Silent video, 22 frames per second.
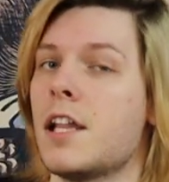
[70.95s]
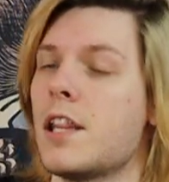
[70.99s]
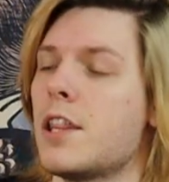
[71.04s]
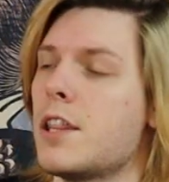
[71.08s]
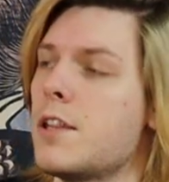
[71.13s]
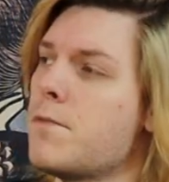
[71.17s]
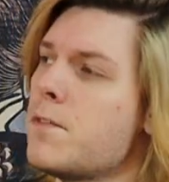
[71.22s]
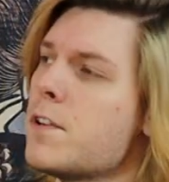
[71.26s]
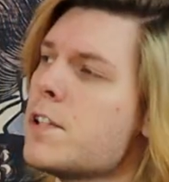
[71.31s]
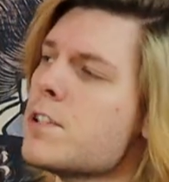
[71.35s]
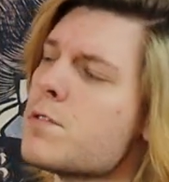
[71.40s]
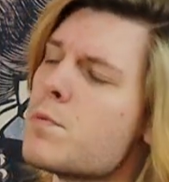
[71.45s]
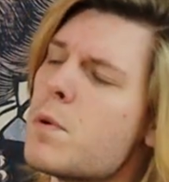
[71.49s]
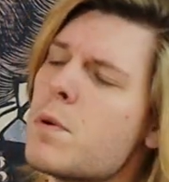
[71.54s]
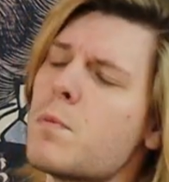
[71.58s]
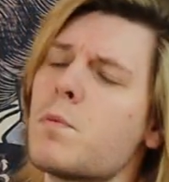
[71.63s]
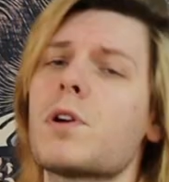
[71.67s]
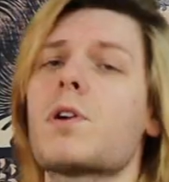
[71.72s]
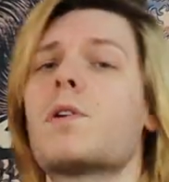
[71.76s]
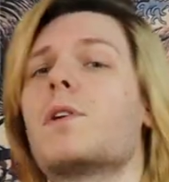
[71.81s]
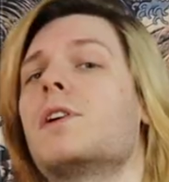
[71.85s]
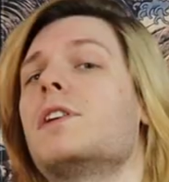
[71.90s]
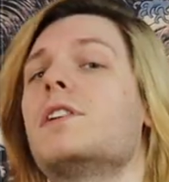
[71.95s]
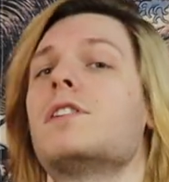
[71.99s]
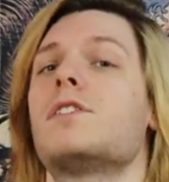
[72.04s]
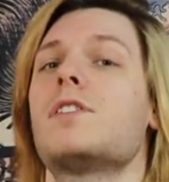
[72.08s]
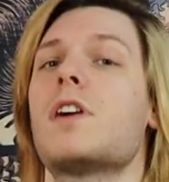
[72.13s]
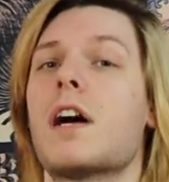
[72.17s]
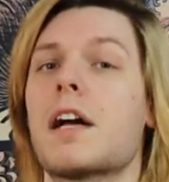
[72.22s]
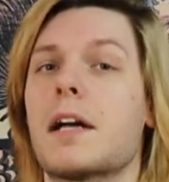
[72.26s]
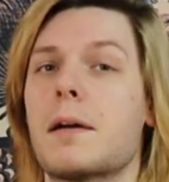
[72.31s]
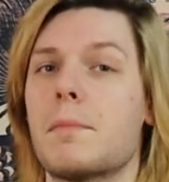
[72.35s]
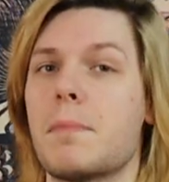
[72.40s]
The first one we're going to
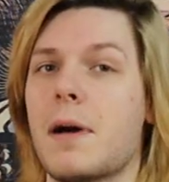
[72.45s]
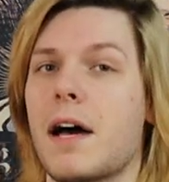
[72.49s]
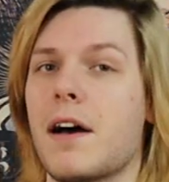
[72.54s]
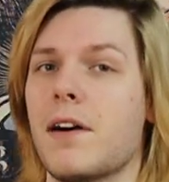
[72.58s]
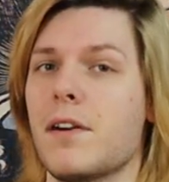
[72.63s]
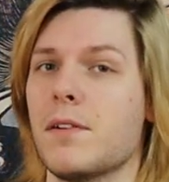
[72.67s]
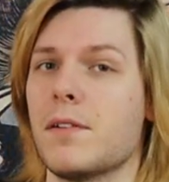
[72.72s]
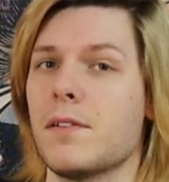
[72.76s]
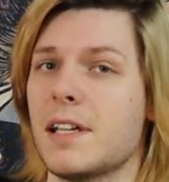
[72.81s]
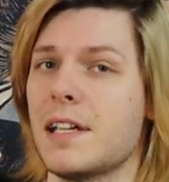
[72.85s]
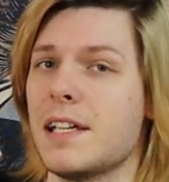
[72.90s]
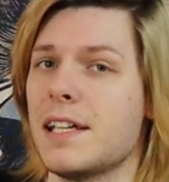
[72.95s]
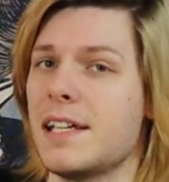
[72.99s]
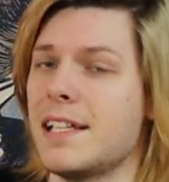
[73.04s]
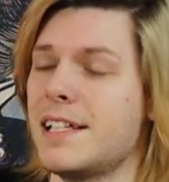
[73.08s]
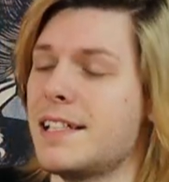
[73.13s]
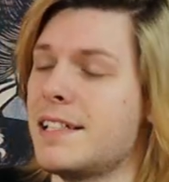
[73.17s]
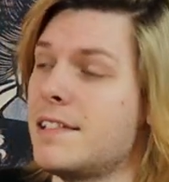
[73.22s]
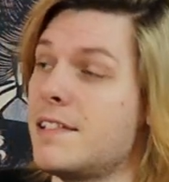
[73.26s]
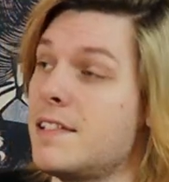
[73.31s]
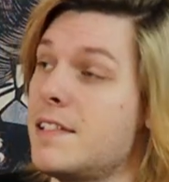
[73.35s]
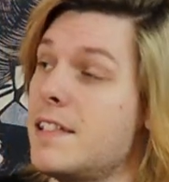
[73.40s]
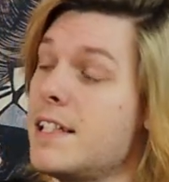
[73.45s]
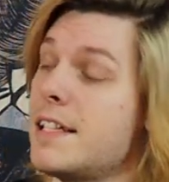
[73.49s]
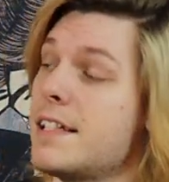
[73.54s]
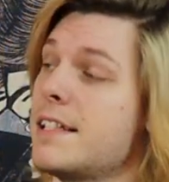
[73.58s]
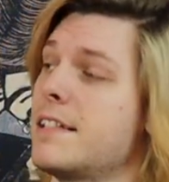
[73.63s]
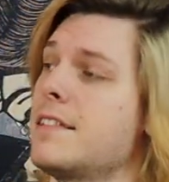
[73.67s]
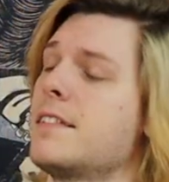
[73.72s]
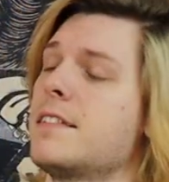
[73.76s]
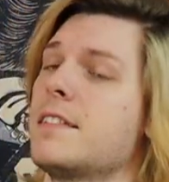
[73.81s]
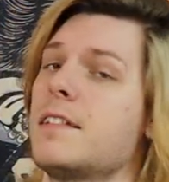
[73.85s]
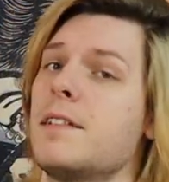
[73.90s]
talk about is
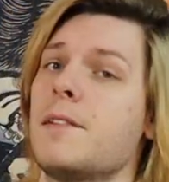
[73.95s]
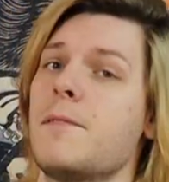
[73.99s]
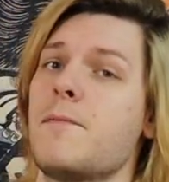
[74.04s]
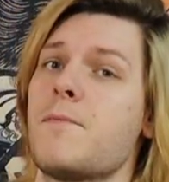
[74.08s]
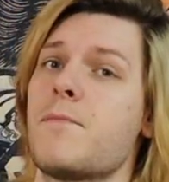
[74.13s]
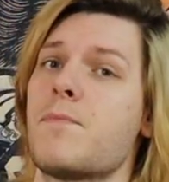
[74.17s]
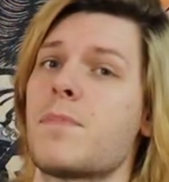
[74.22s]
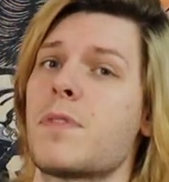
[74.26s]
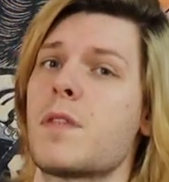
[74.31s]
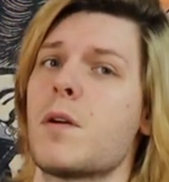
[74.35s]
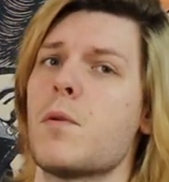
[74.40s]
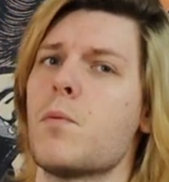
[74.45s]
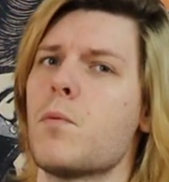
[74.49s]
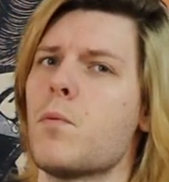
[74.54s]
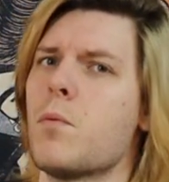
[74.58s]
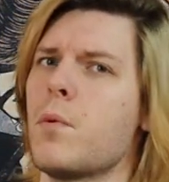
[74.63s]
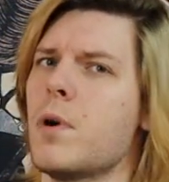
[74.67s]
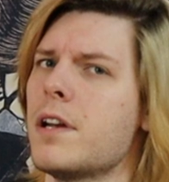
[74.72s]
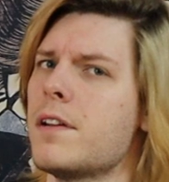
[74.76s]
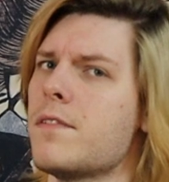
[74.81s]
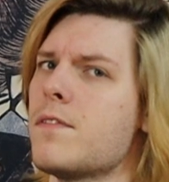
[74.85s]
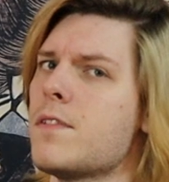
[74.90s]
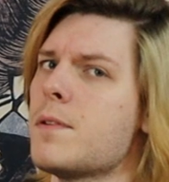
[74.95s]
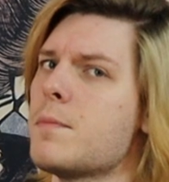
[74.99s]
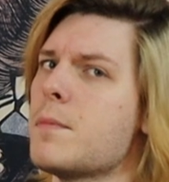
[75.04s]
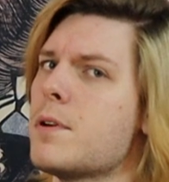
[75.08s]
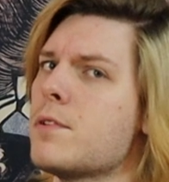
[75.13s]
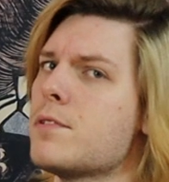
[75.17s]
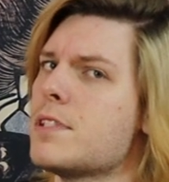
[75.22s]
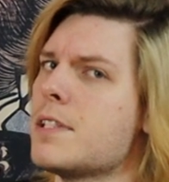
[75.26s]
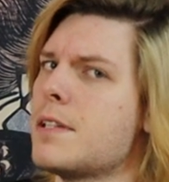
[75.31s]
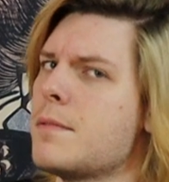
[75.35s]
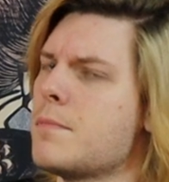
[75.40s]
this, one of the
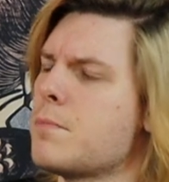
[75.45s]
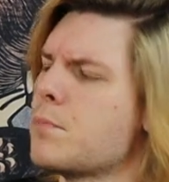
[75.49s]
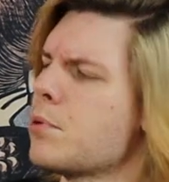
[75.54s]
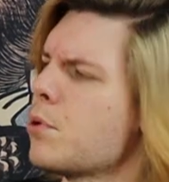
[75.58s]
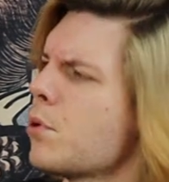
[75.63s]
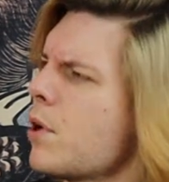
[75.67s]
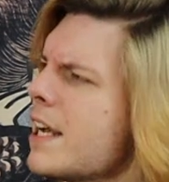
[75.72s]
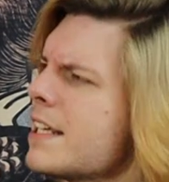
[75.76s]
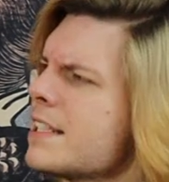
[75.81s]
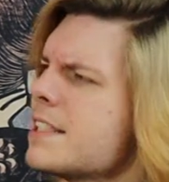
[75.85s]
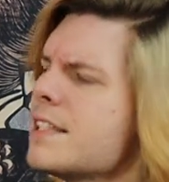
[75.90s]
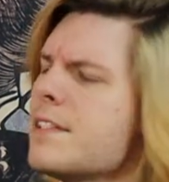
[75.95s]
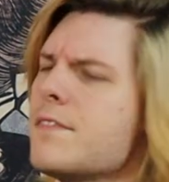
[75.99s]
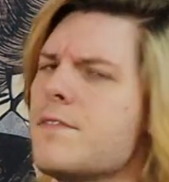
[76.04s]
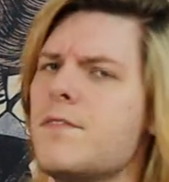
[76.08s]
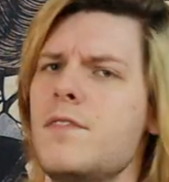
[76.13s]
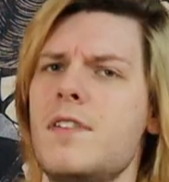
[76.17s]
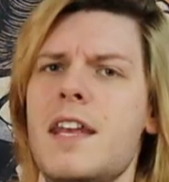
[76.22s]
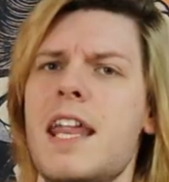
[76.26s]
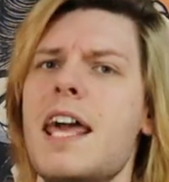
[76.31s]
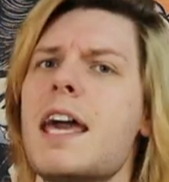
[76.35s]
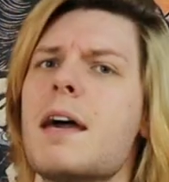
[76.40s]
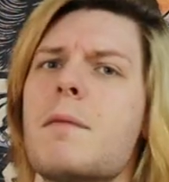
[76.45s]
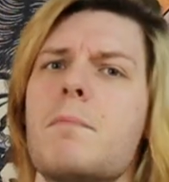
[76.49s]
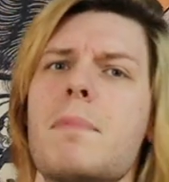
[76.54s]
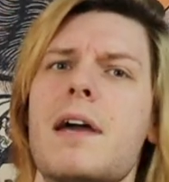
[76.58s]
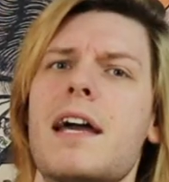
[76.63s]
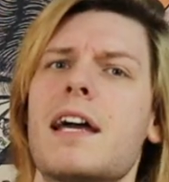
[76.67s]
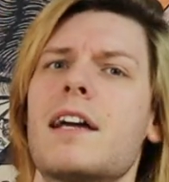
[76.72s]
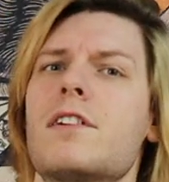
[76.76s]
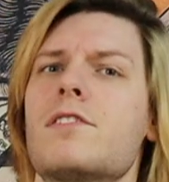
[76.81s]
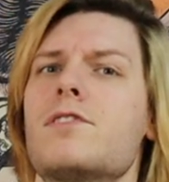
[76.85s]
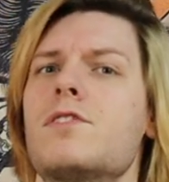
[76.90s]
most impressive
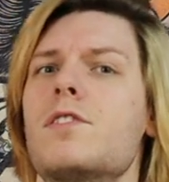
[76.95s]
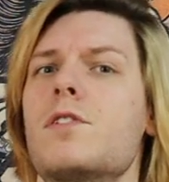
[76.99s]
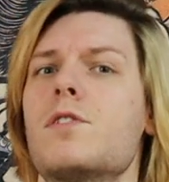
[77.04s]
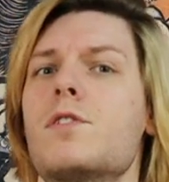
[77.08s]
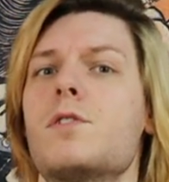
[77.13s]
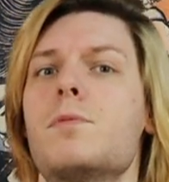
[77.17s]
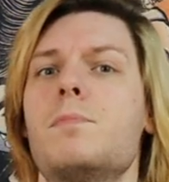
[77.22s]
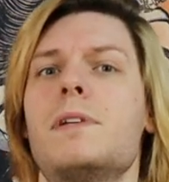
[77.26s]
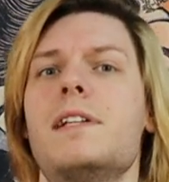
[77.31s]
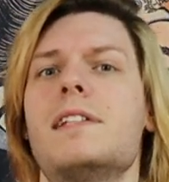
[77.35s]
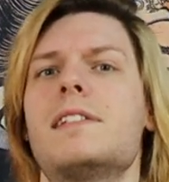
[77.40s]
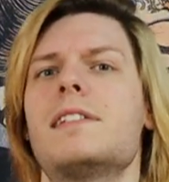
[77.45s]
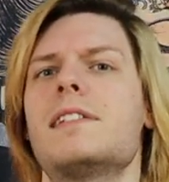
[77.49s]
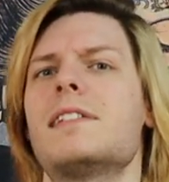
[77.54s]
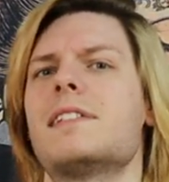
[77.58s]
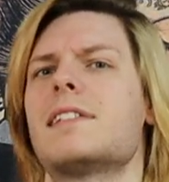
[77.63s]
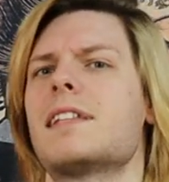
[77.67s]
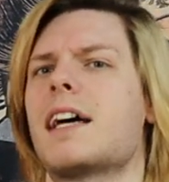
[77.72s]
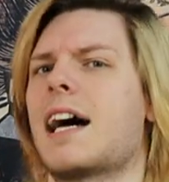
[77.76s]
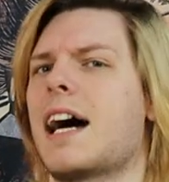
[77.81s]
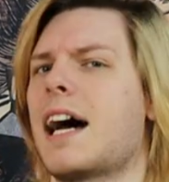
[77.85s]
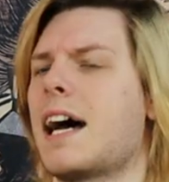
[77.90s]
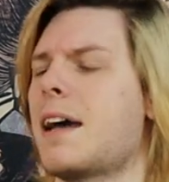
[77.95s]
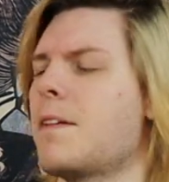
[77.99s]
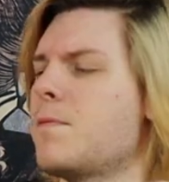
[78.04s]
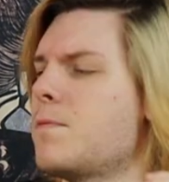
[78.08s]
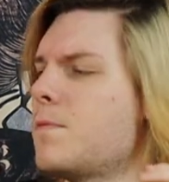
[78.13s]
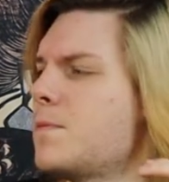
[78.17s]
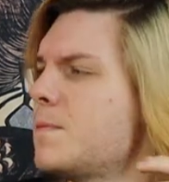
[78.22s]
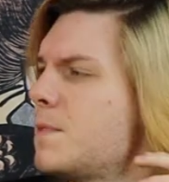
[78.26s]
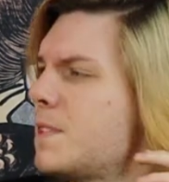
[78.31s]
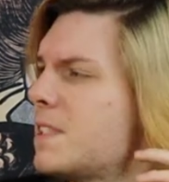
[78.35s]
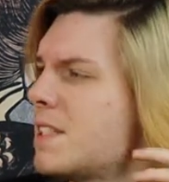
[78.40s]
Nanban Gusoku pieces
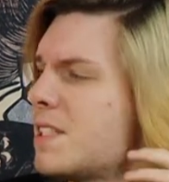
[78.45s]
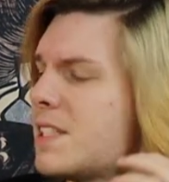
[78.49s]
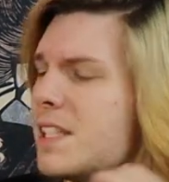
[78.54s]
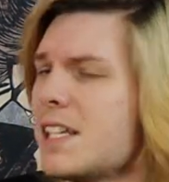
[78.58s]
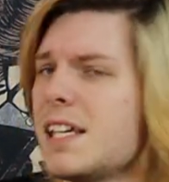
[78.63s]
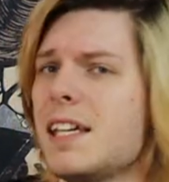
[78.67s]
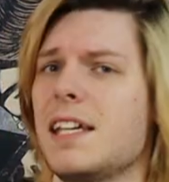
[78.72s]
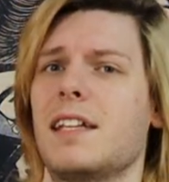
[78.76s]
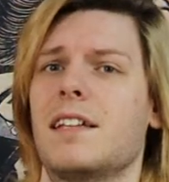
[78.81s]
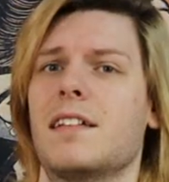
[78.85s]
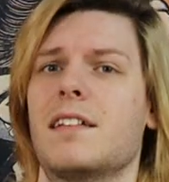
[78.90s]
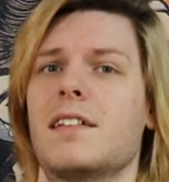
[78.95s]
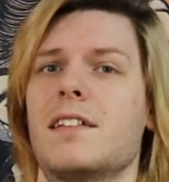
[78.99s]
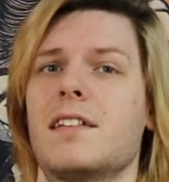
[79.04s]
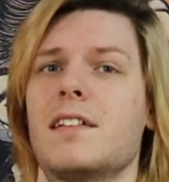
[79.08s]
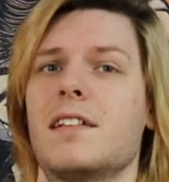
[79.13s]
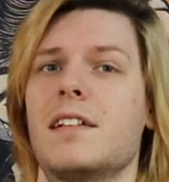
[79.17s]
I've seen.